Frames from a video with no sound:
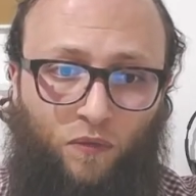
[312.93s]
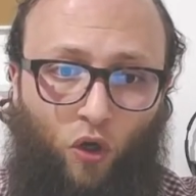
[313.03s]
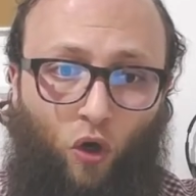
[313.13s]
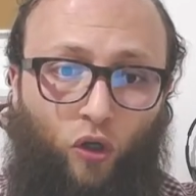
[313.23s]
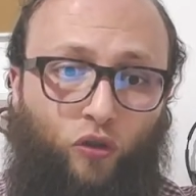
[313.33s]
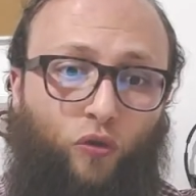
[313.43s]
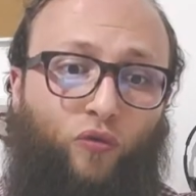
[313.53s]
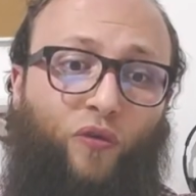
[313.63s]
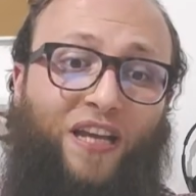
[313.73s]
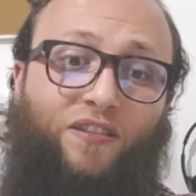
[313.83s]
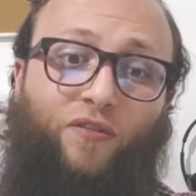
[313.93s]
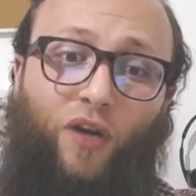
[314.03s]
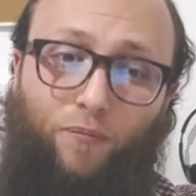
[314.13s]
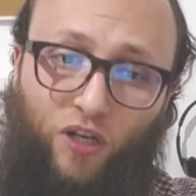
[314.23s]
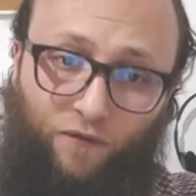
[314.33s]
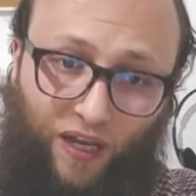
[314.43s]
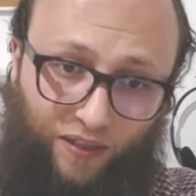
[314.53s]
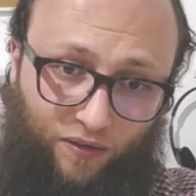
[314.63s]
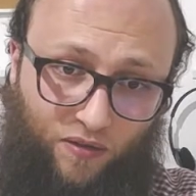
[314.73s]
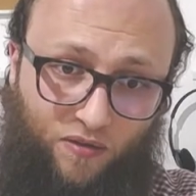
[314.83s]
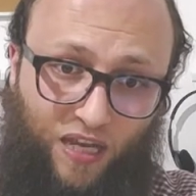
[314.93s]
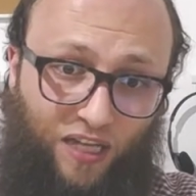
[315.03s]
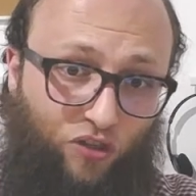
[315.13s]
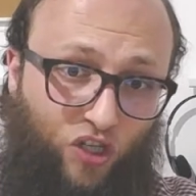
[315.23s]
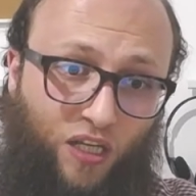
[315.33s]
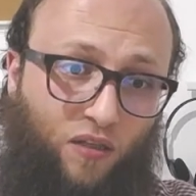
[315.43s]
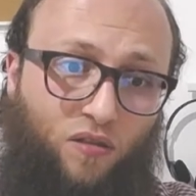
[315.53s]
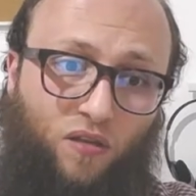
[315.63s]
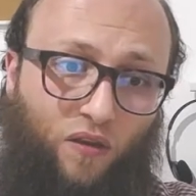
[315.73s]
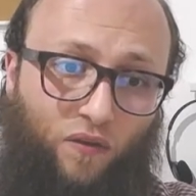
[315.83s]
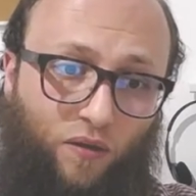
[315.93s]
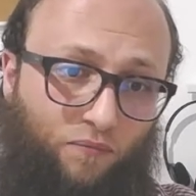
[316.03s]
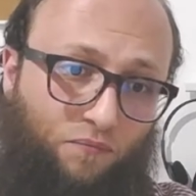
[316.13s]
or to transcription factors and genes in the